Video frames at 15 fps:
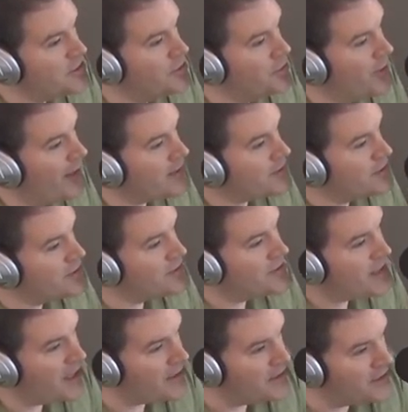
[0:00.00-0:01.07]
is the director,
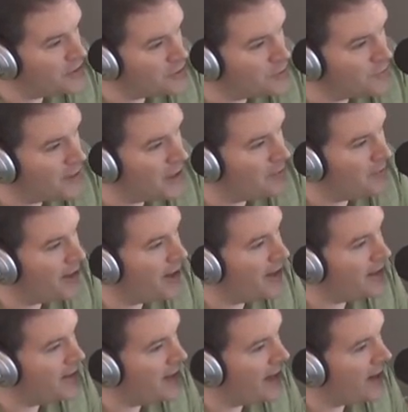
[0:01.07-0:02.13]
Teddy, who's played by